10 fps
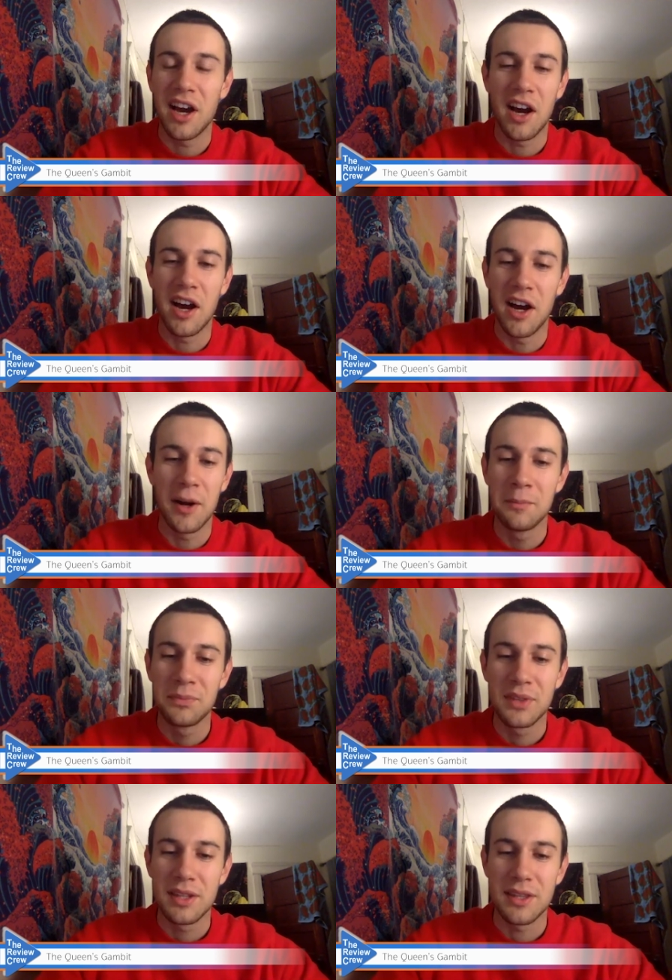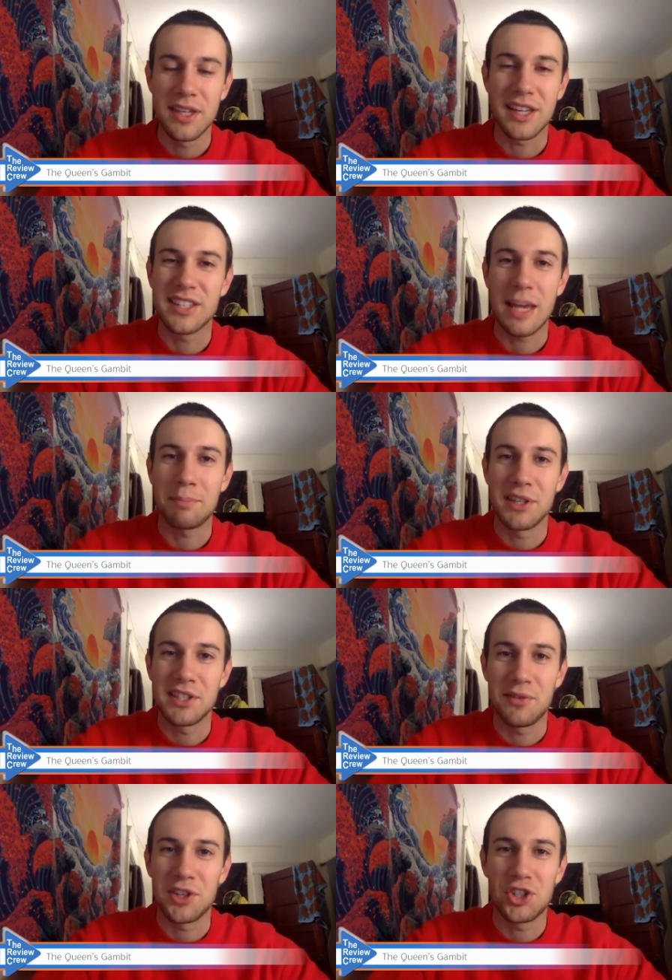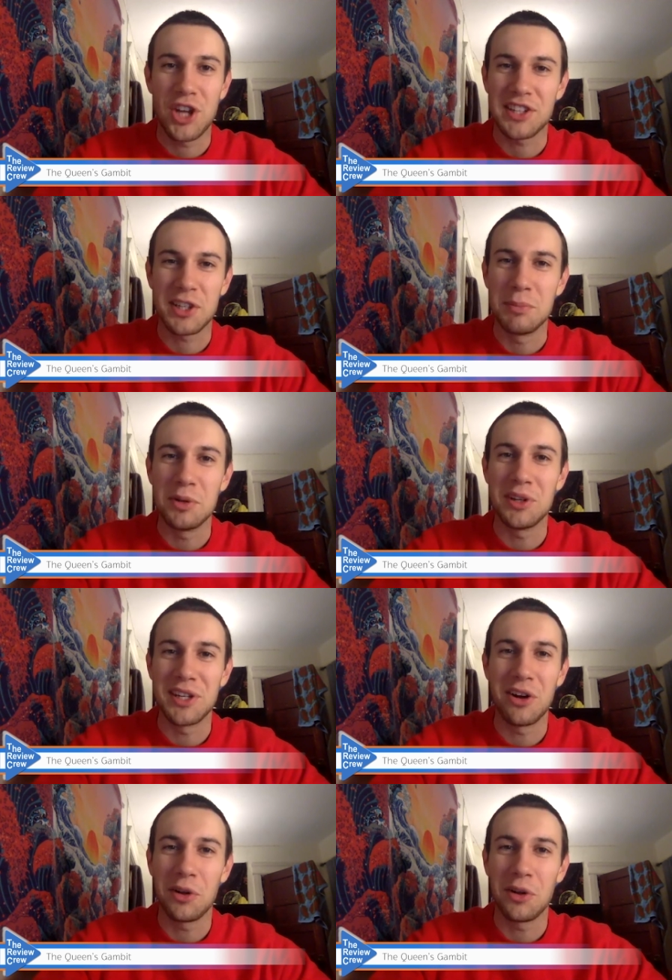uh, the acceptance of the chess community,